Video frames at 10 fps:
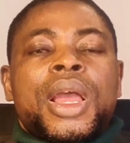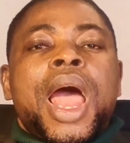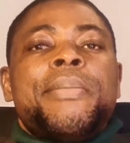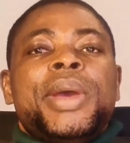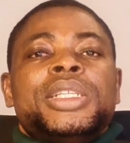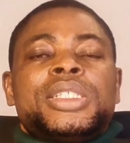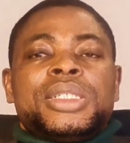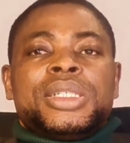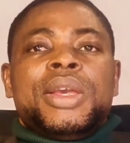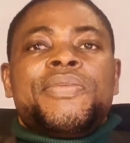I
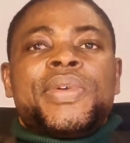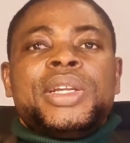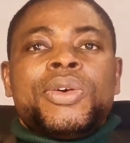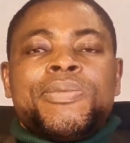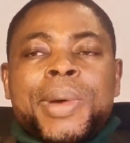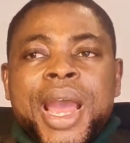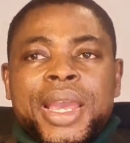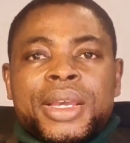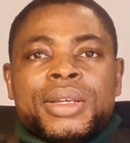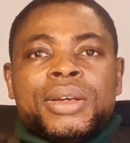met a friend of
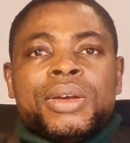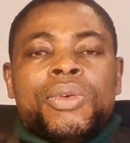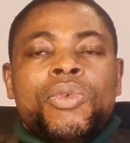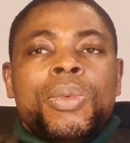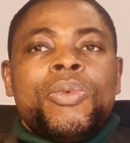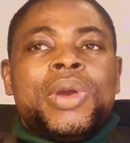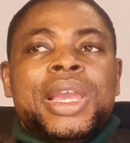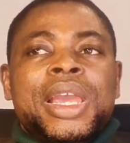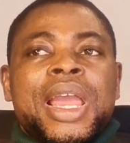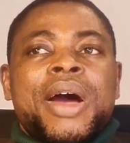mine whom
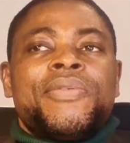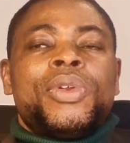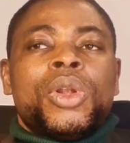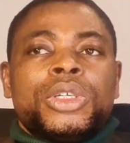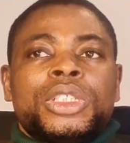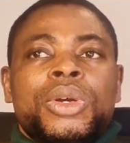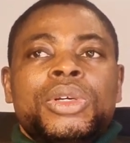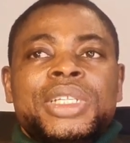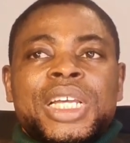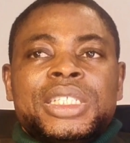we have lost
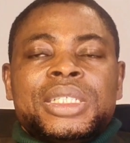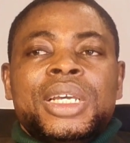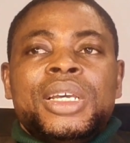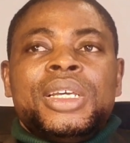contact